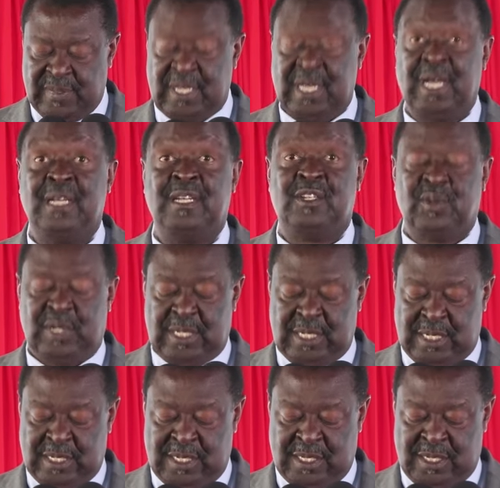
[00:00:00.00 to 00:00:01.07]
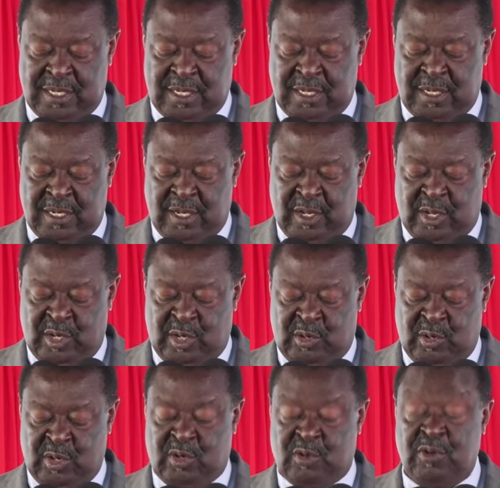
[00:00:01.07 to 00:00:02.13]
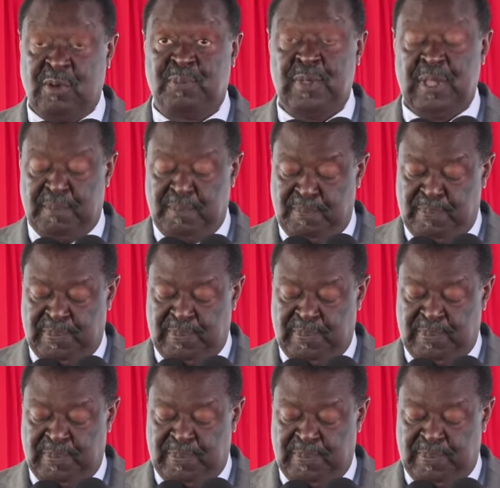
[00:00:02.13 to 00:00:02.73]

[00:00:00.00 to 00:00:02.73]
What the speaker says: and trainers to equip them